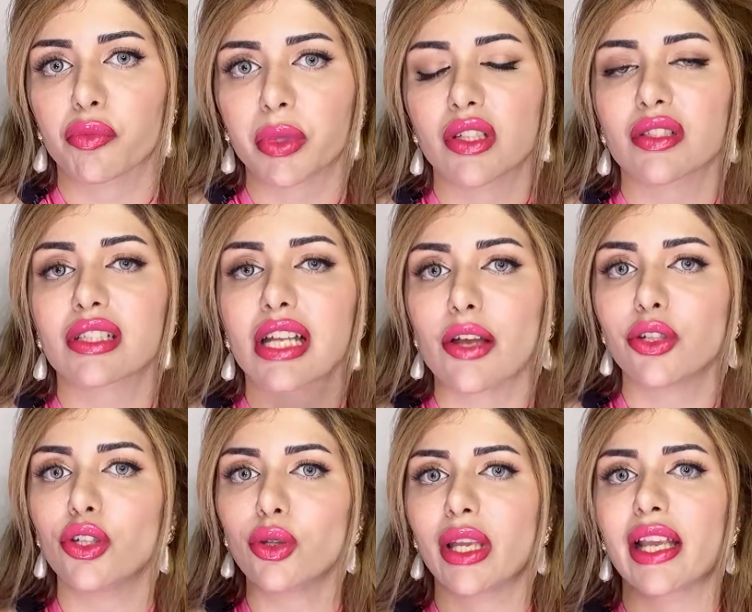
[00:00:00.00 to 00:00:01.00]
because now you're
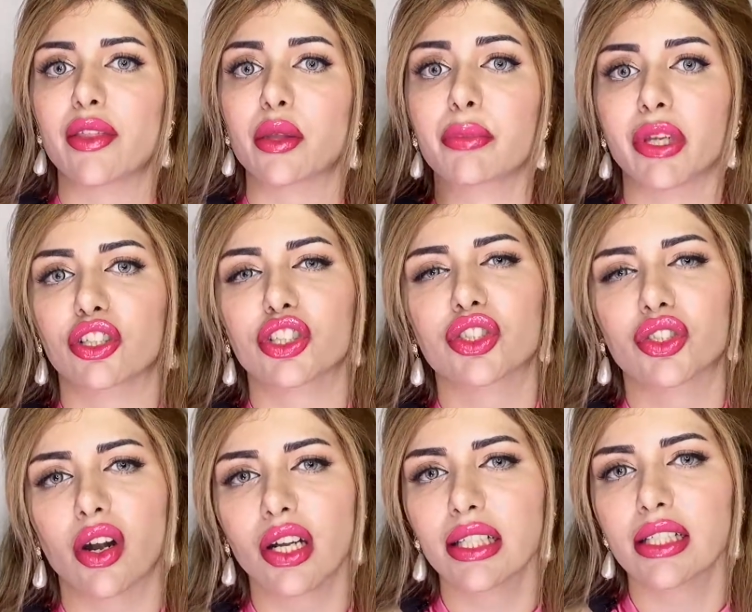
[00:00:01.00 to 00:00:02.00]
looking at the bigger
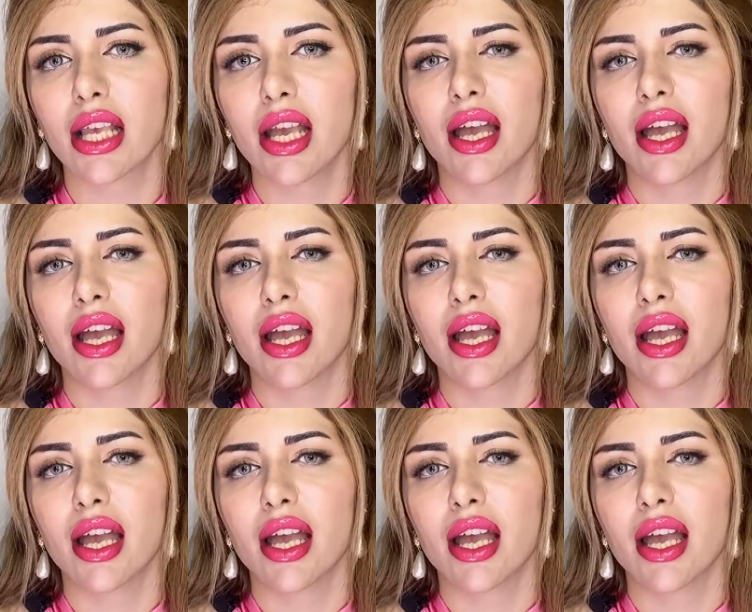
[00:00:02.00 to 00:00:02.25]
sharks.